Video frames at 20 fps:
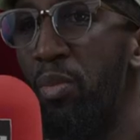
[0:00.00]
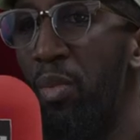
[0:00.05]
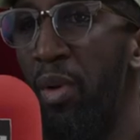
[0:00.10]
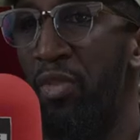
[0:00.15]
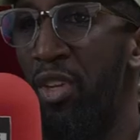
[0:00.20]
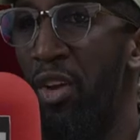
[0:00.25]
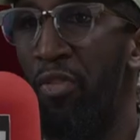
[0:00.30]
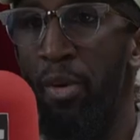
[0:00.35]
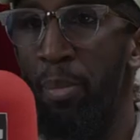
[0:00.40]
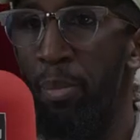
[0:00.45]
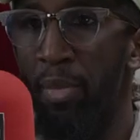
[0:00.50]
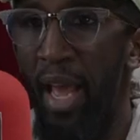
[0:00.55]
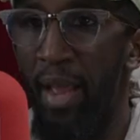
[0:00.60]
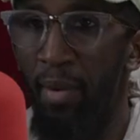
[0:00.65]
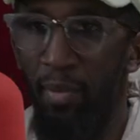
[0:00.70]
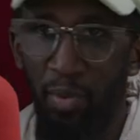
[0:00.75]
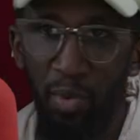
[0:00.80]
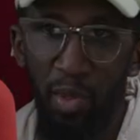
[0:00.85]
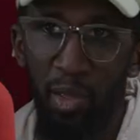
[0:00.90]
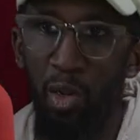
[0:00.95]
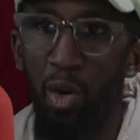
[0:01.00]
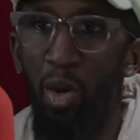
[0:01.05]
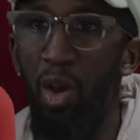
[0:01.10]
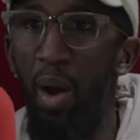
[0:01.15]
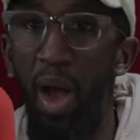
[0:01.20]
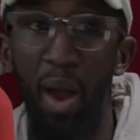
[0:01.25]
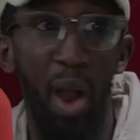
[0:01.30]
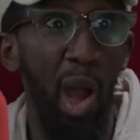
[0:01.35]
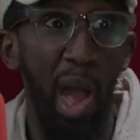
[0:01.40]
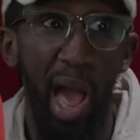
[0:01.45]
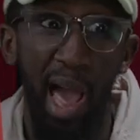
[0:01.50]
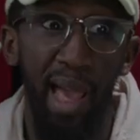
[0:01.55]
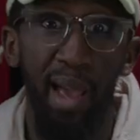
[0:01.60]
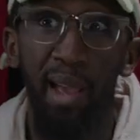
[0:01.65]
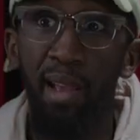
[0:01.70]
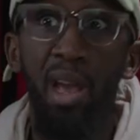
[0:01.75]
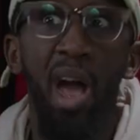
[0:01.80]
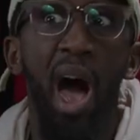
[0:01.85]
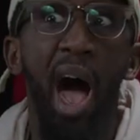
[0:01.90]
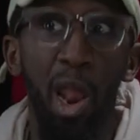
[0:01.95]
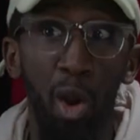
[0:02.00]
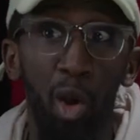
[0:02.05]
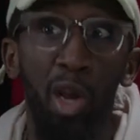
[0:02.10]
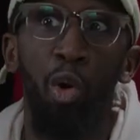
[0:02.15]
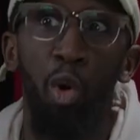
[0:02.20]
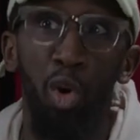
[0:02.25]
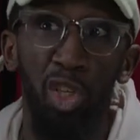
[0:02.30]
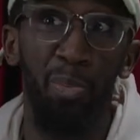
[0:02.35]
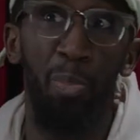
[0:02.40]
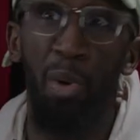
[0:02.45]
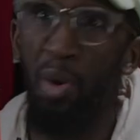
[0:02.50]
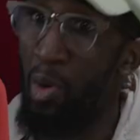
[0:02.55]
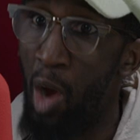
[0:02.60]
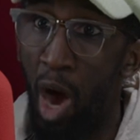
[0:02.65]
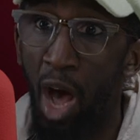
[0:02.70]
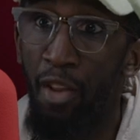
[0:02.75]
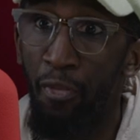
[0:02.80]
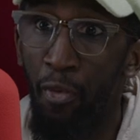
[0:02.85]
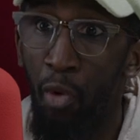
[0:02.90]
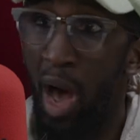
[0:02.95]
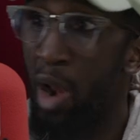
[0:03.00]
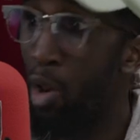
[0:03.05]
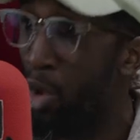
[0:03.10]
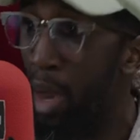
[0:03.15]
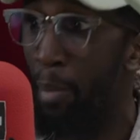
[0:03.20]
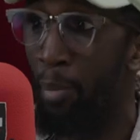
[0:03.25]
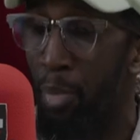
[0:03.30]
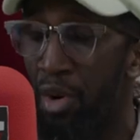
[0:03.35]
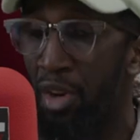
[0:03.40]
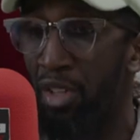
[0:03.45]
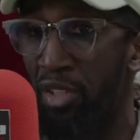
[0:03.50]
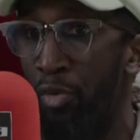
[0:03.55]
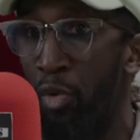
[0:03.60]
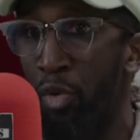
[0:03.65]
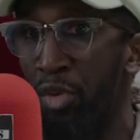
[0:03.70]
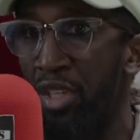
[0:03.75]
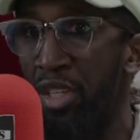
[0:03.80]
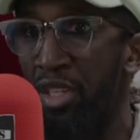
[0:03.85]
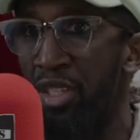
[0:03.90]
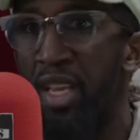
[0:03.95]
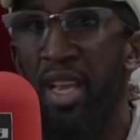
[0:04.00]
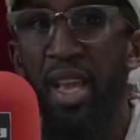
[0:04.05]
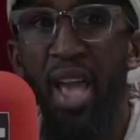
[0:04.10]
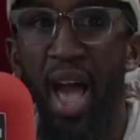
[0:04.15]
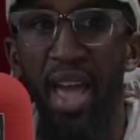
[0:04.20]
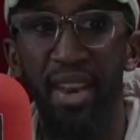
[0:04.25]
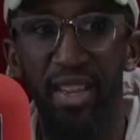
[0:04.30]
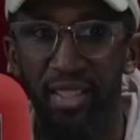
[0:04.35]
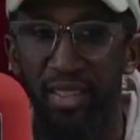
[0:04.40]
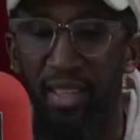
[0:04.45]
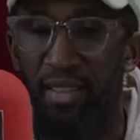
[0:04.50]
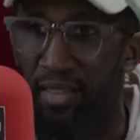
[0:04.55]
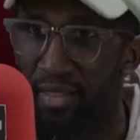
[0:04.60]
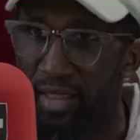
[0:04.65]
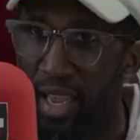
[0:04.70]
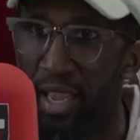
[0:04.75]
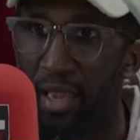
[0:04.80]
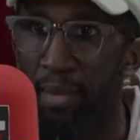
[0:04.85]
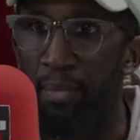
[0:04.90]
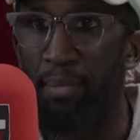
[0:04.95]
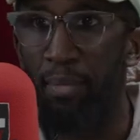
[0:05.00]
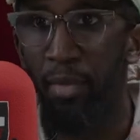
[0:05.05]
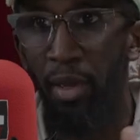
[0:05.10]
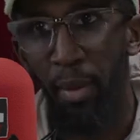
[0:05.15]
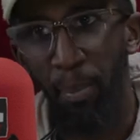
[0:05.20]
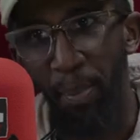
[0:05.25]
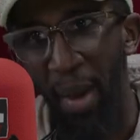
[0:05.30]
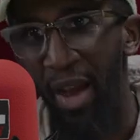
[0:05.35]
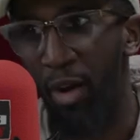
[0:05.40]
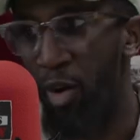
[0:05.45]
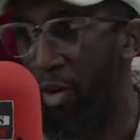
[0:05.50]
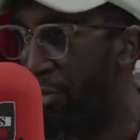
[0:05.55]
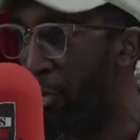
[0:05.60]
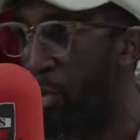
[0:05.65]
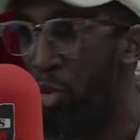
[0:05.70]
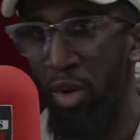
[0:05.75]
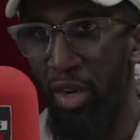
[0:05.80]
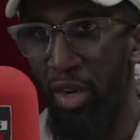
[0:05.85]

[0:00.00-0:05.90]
with different, like, you look at, I, I, I look at horses, but carnival, I look at bundas of horses, and it's the same back of all of